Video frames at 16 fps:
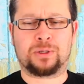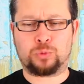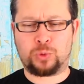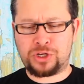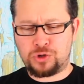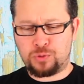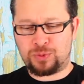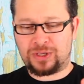But
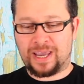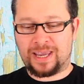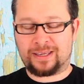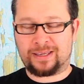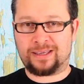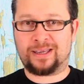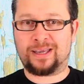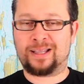when you
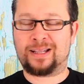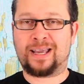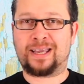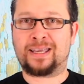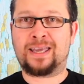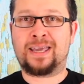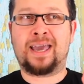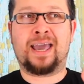take
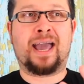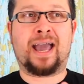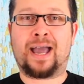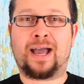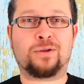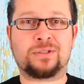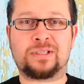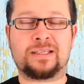like
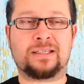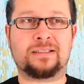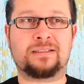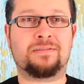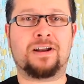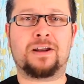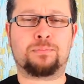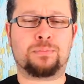housing
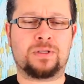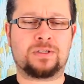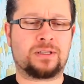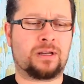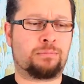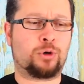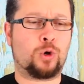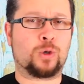developments
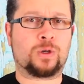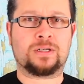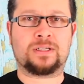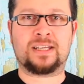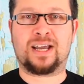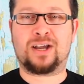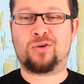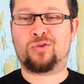that are broken
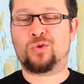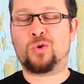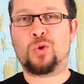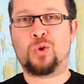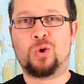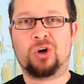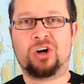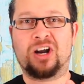down,
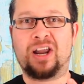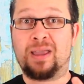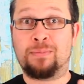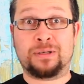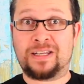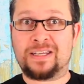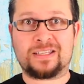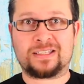or a
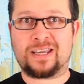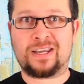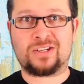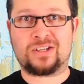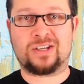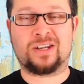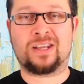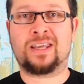police
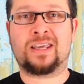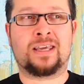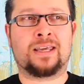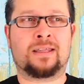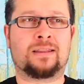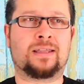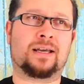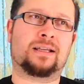station
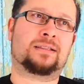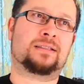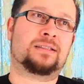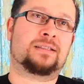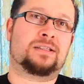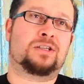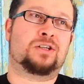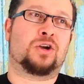that
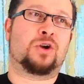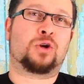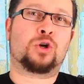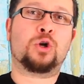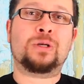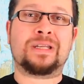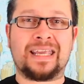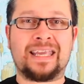
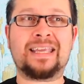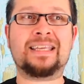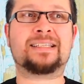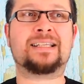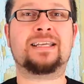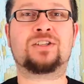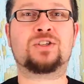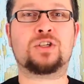could
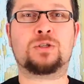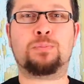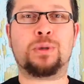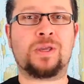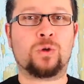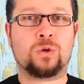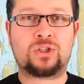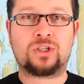easily just
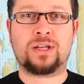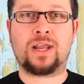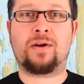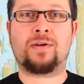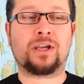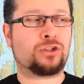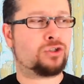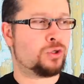be your
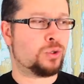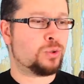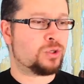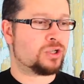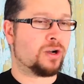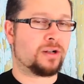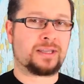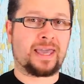generic
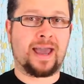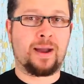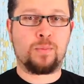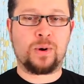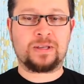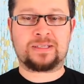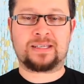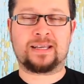2-shot
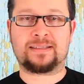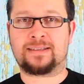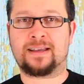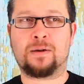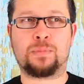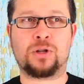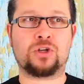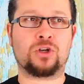camera
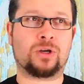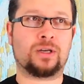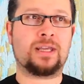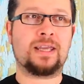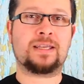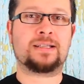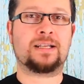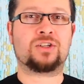setup, and you could
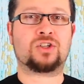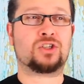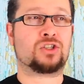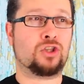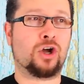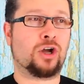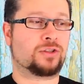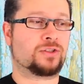easily
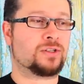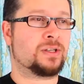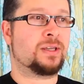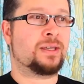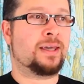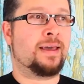just not